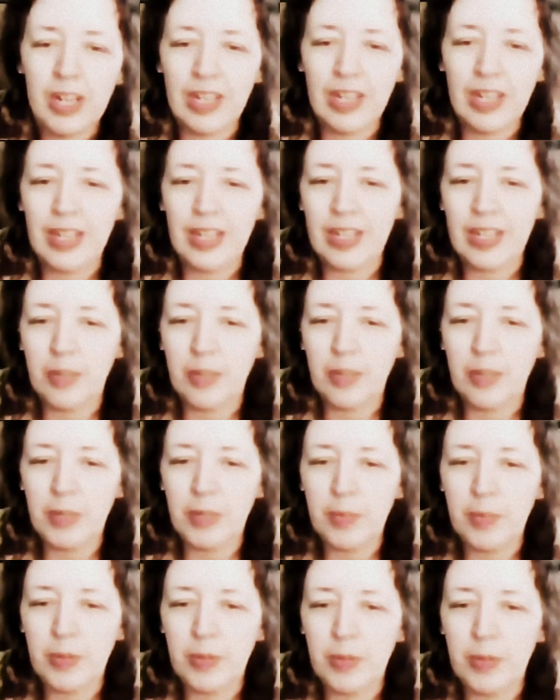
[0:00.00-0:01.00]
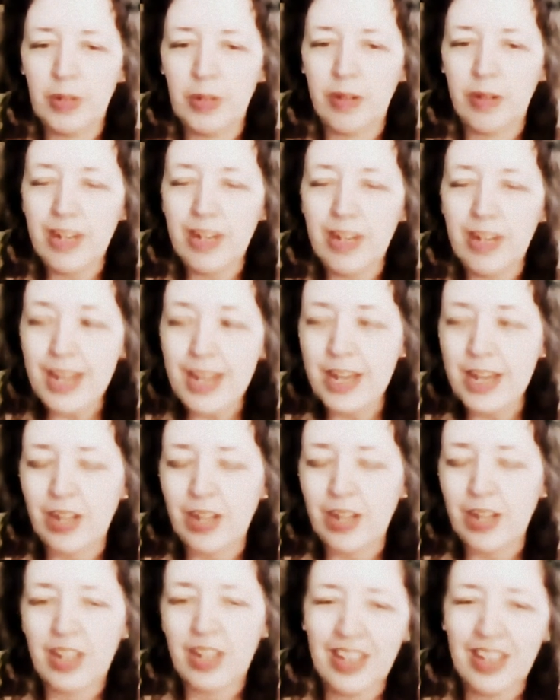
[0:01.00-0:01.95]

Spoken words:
And the people go, "Eek!"